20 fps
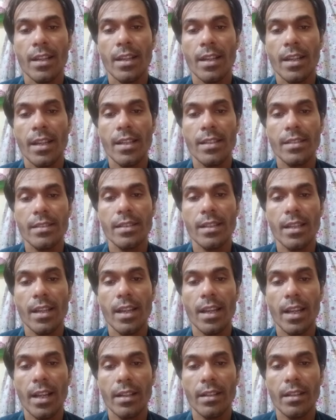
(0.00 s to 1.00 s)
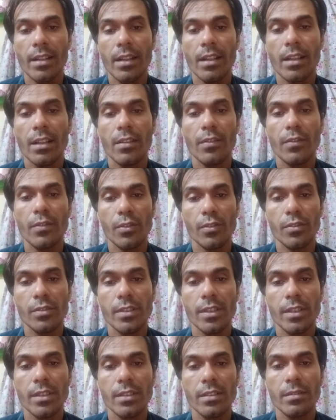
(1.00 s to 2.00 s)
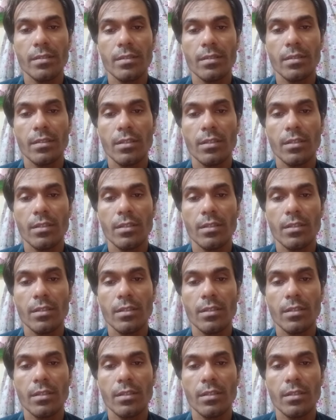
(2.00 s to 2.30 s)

is electrical forces,